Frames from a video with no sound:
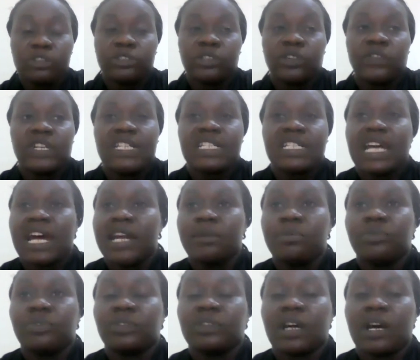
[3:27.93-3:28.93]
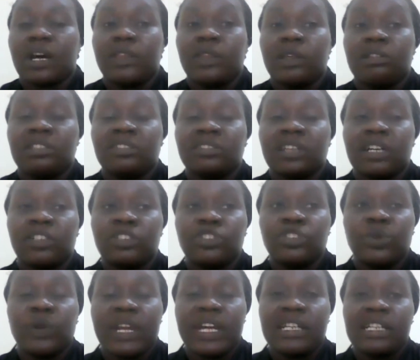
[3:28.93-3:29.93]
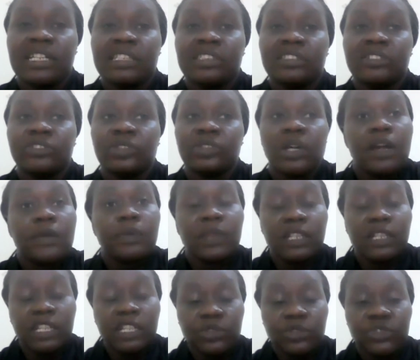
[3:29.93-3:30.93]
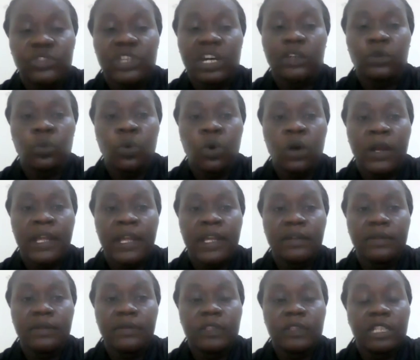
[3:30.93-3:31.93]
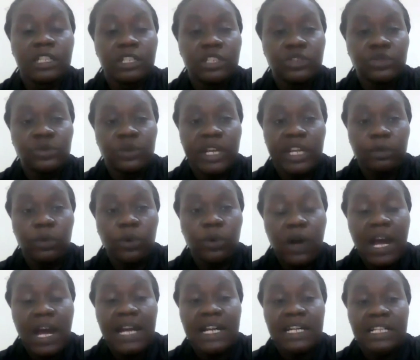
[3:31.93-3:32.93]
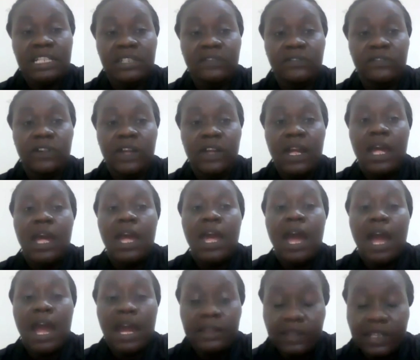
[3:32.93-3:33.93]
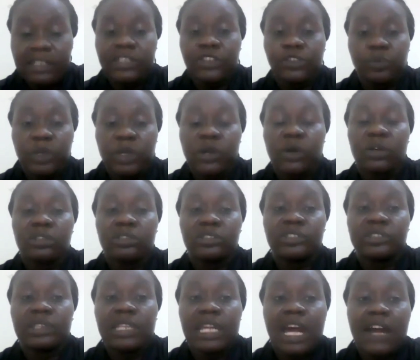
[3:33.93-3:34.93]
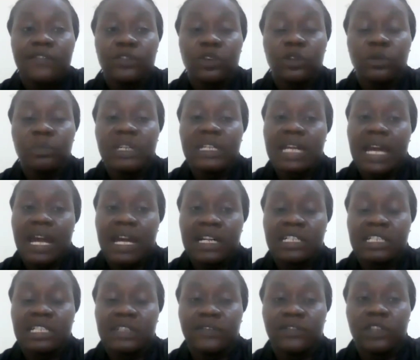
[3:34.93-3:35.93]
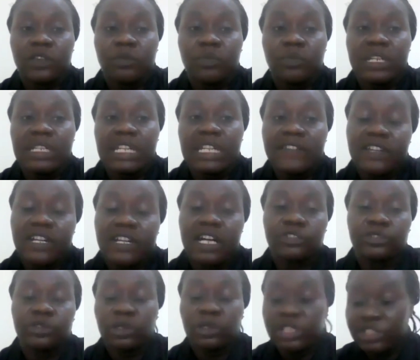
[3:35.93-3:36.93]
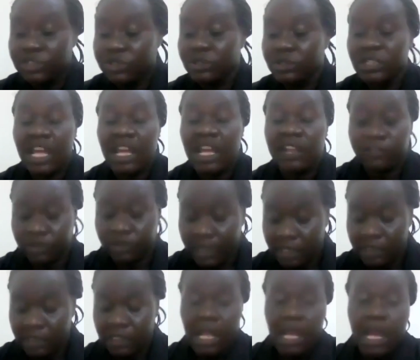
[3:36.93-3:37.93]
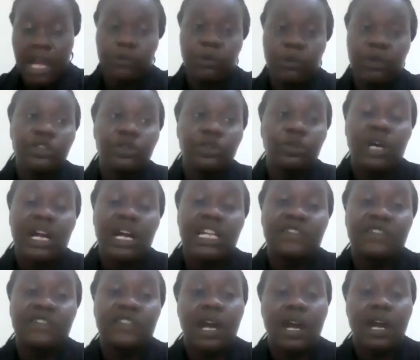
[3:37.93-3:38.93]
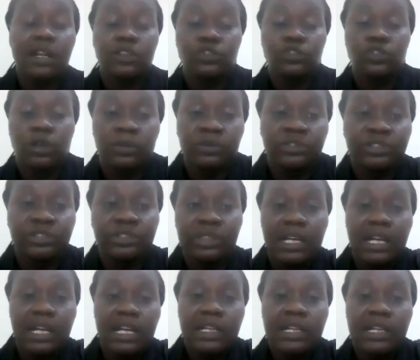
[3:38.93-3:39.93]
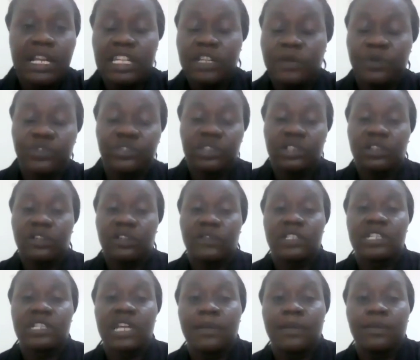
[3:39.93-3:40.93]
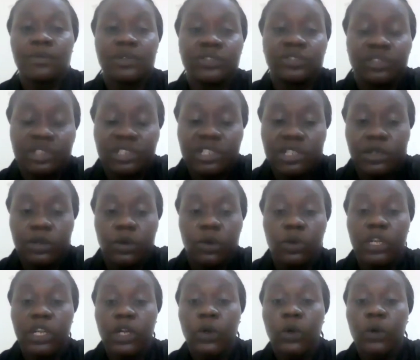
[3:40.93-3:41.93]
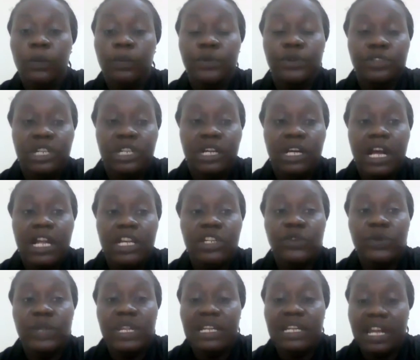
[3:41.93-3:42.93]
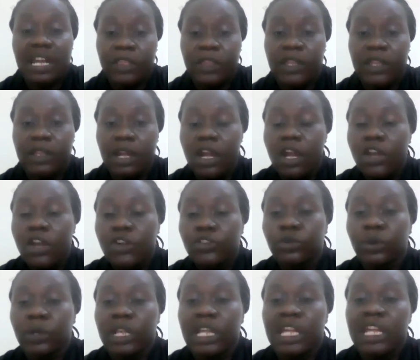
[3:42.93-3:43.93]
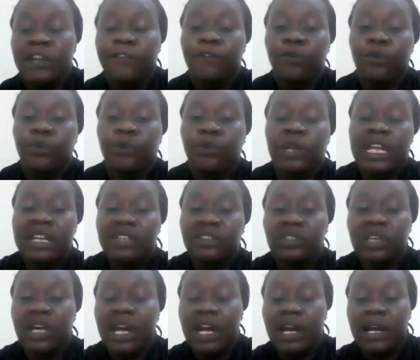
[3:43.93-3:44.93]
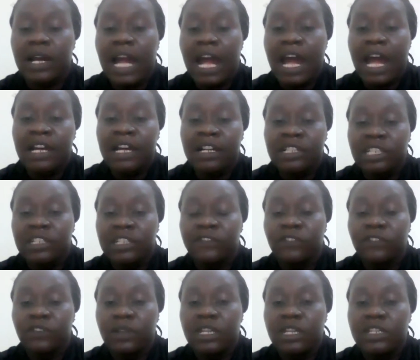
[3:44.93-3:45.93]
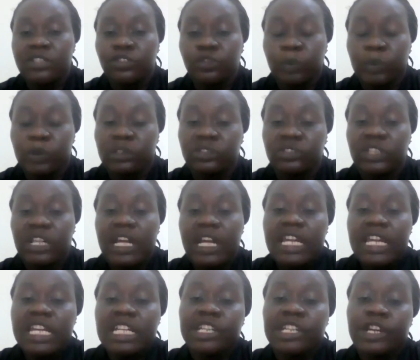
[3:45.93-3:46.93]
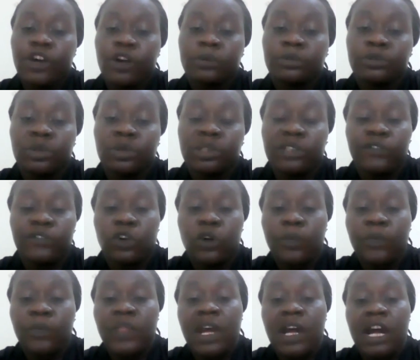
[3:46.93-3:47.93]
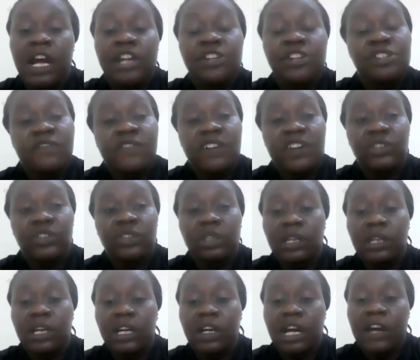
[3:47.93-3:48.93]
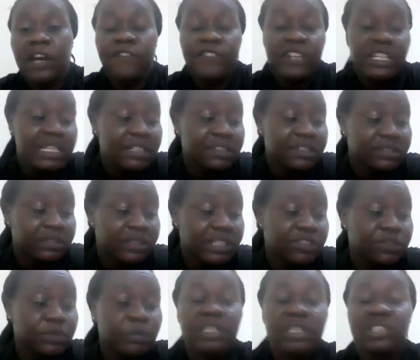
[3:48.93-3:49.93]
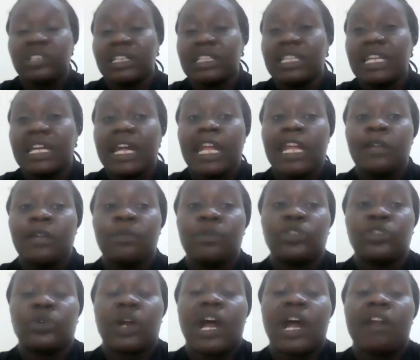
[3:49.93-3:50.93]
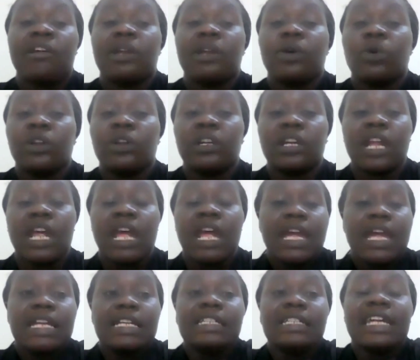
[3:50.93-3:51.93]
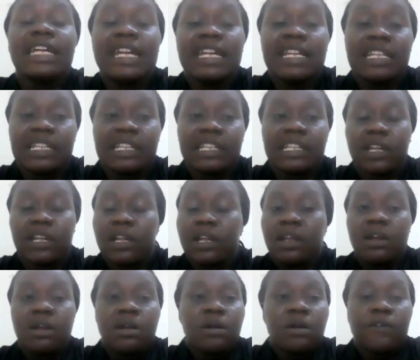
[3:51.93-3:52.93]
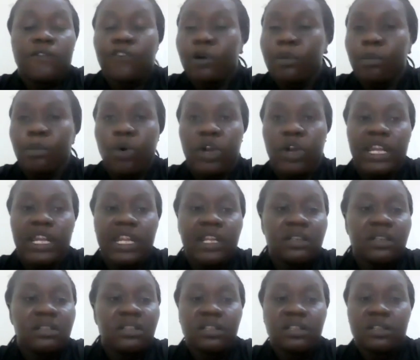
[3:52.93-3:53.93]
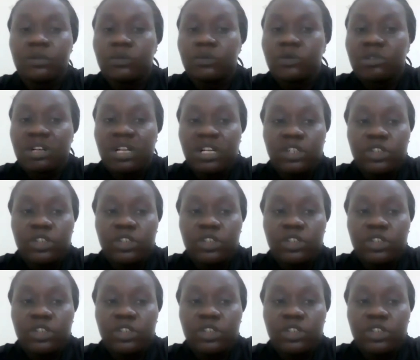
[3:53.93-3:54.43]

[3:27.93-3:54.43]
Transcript: most of the times the result you get is they need to start walking, they need to get more active. And that is because they have not been active. They've been living a solitude lifestyle. And when you look at even our jobs, 90% of the time we're sitting on a computer and doing nothing. So if kids are active in sports, it helps to develop their cardiovascular fitness. This means that they're able to carry on daily from morning